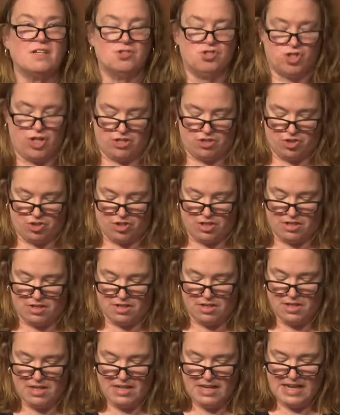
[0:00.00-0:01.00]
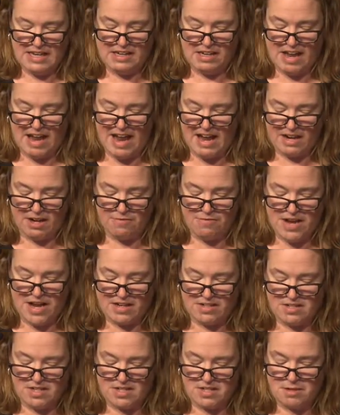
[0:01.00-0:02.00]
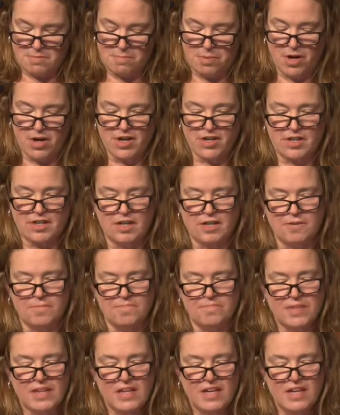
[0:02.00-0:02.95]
congestion and lack of access and parking,